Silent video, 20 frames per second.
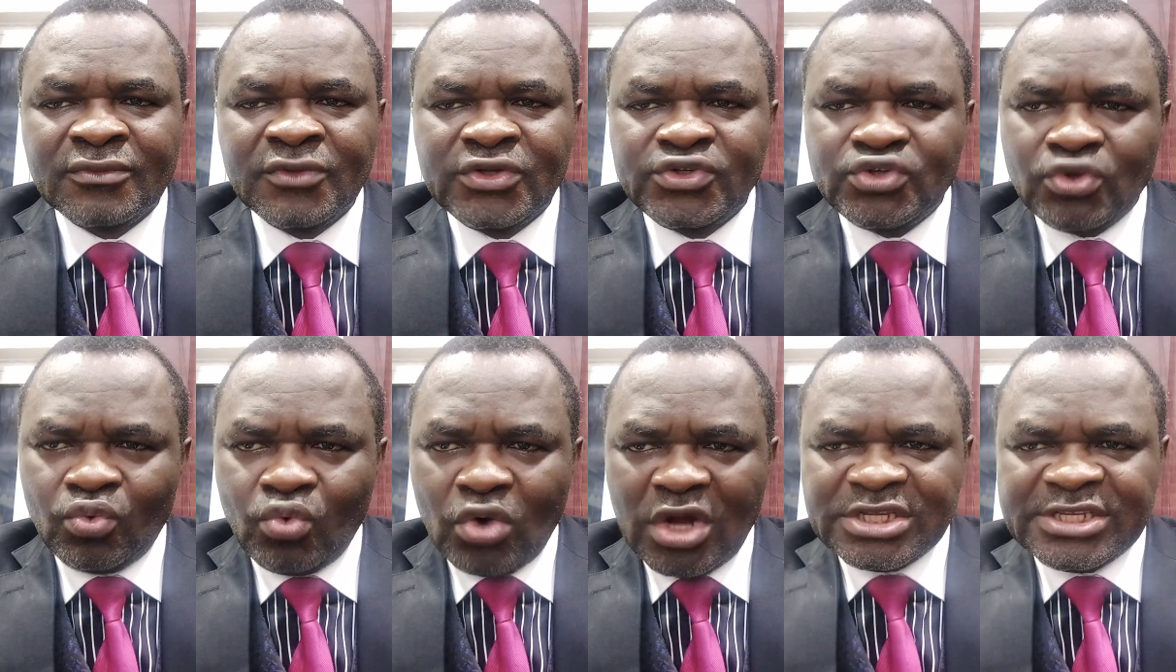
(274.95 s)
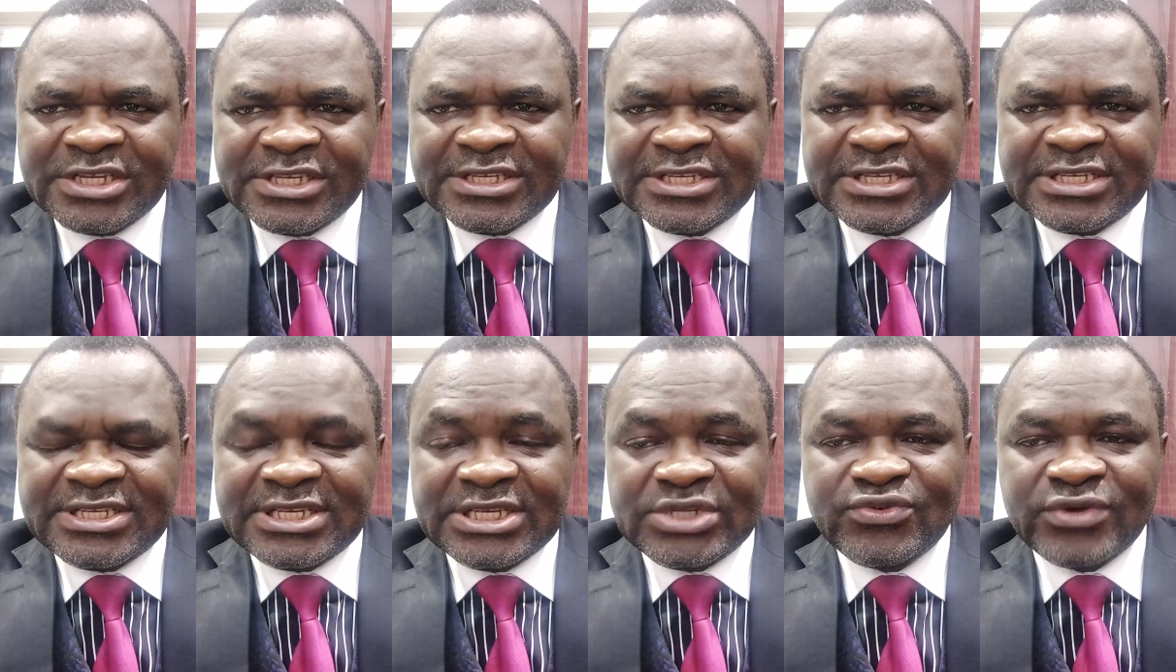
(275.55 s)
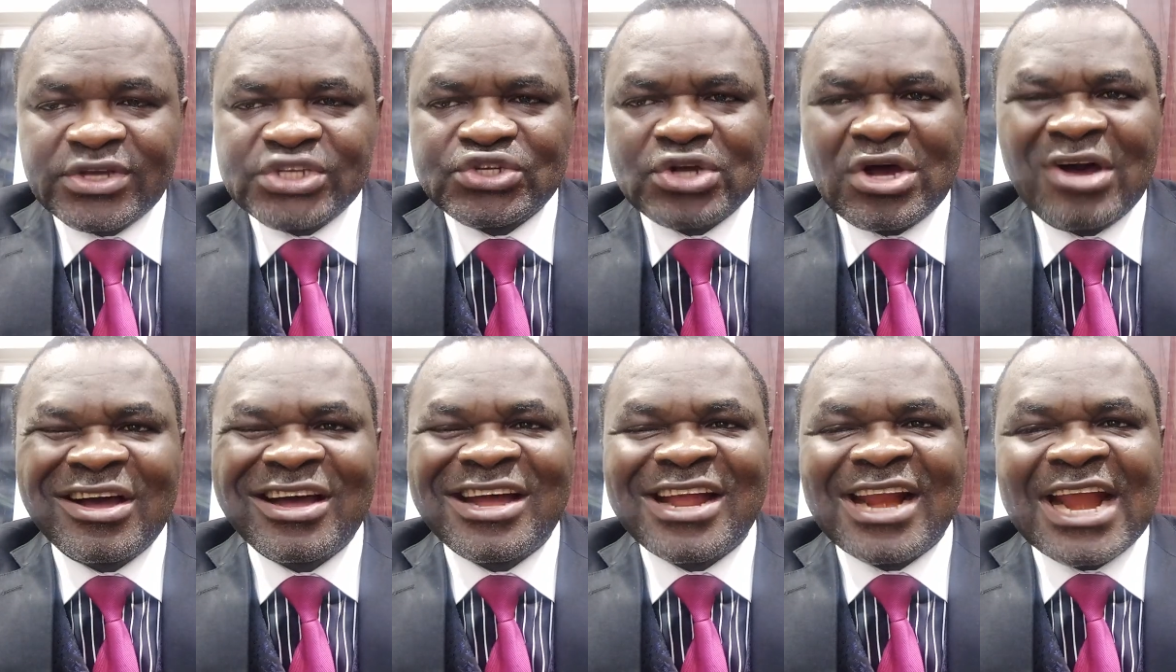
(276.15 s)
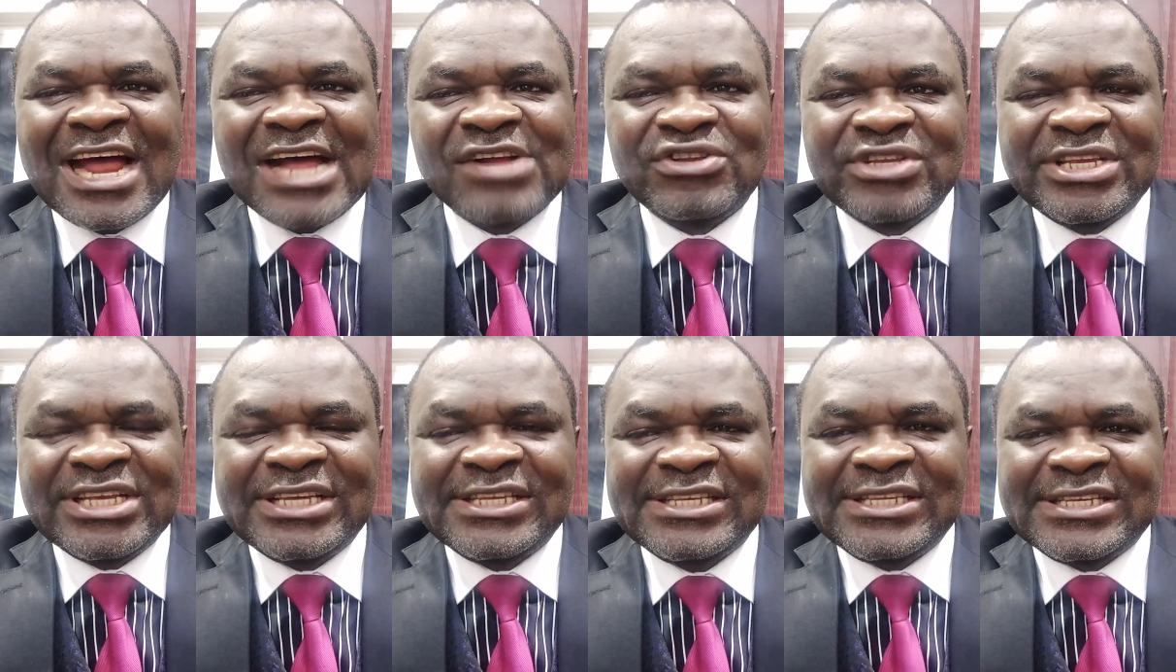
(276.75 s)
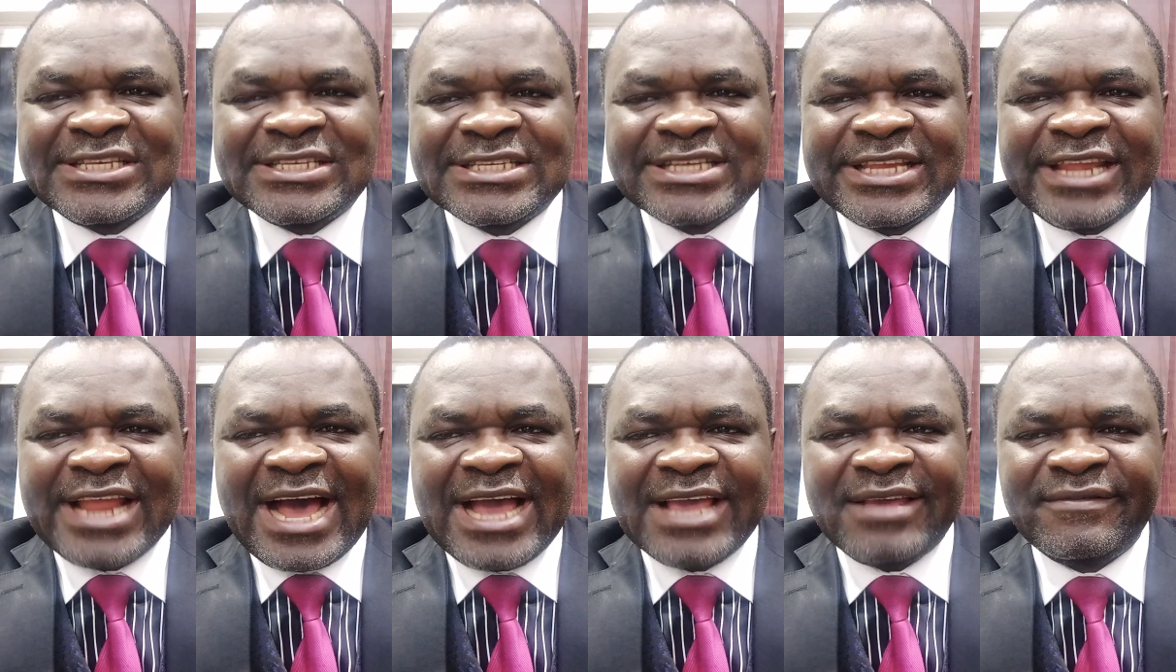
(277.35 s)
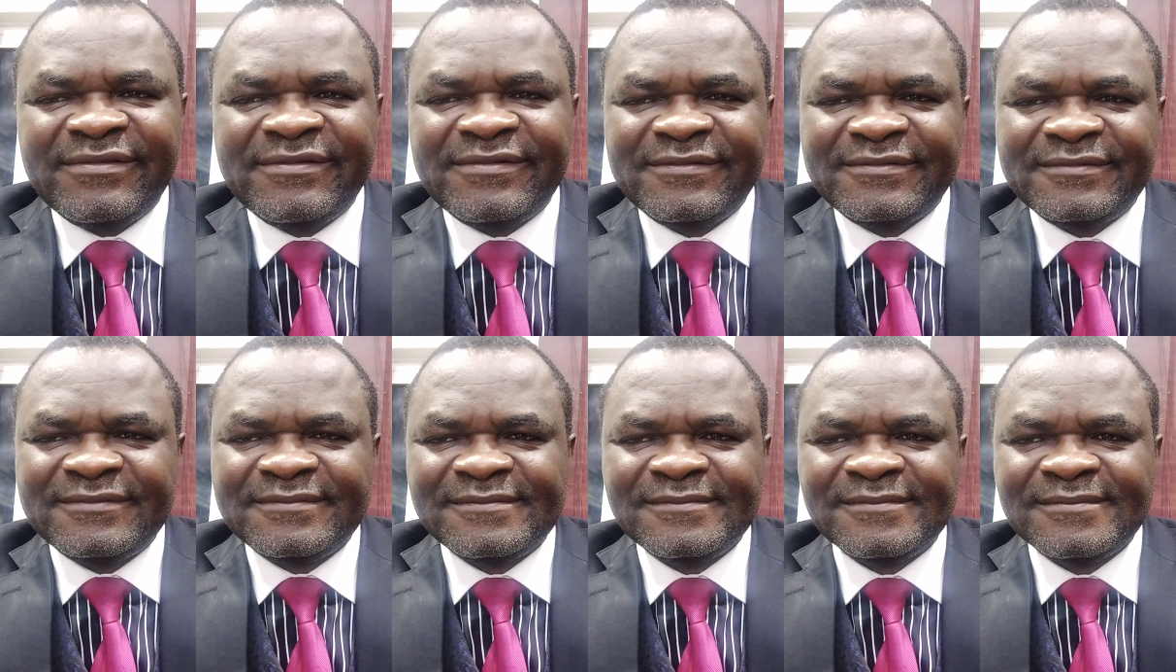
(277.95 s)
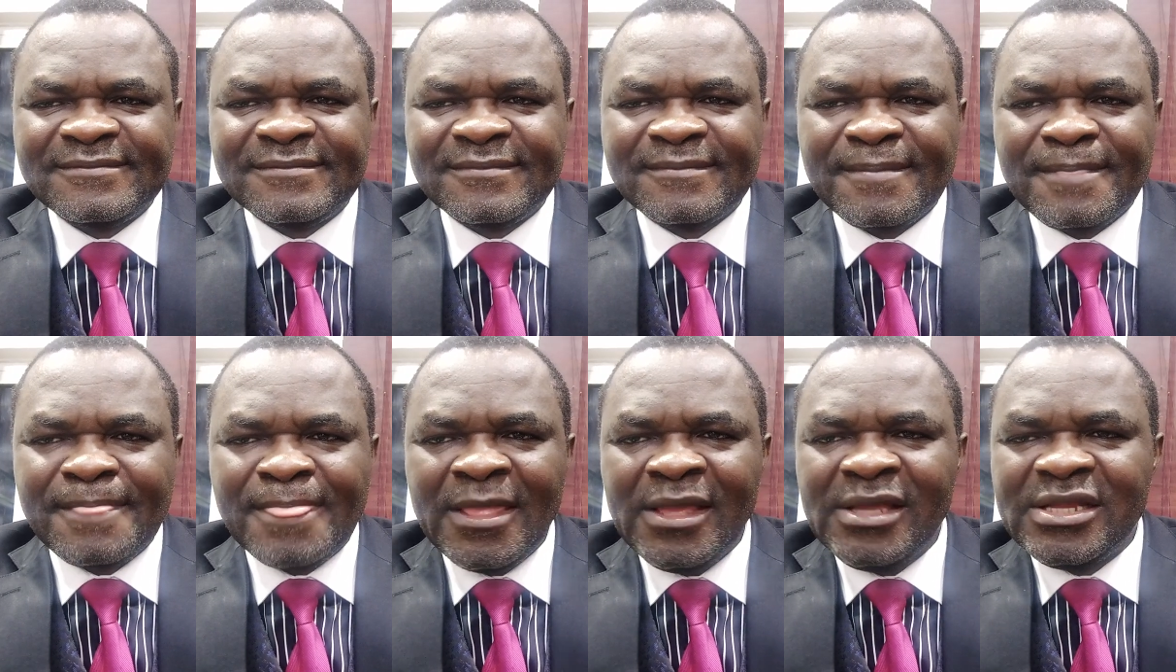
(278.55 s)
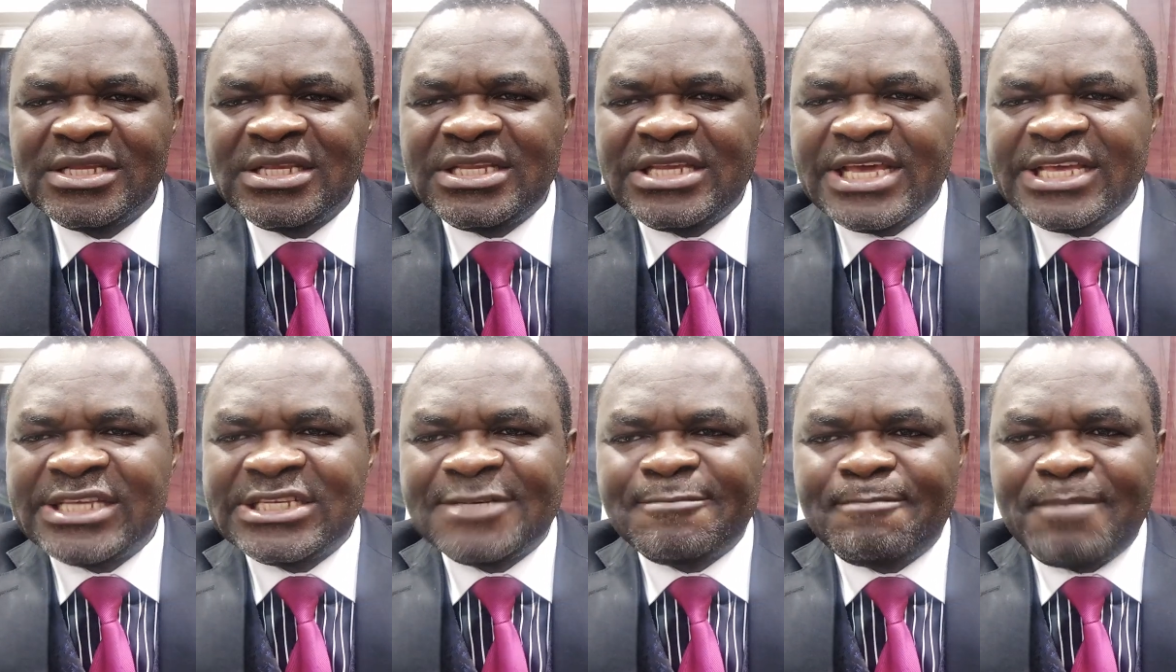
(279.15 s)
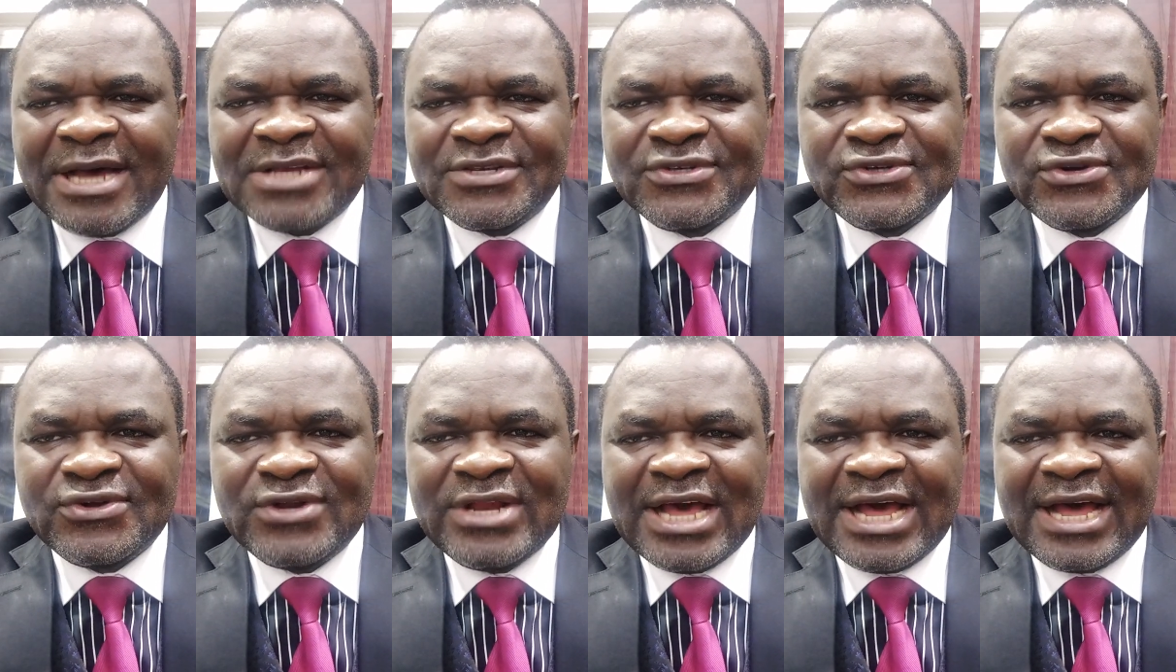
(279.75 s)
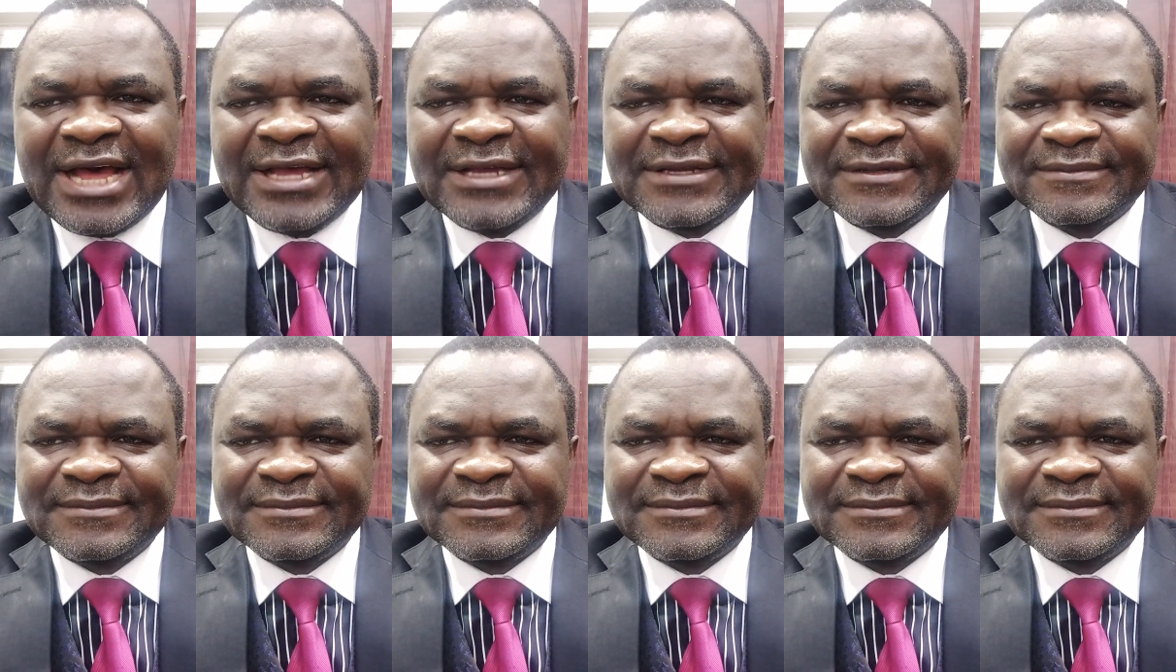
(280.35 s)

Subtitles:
So what is the situation grounding this life, this persona?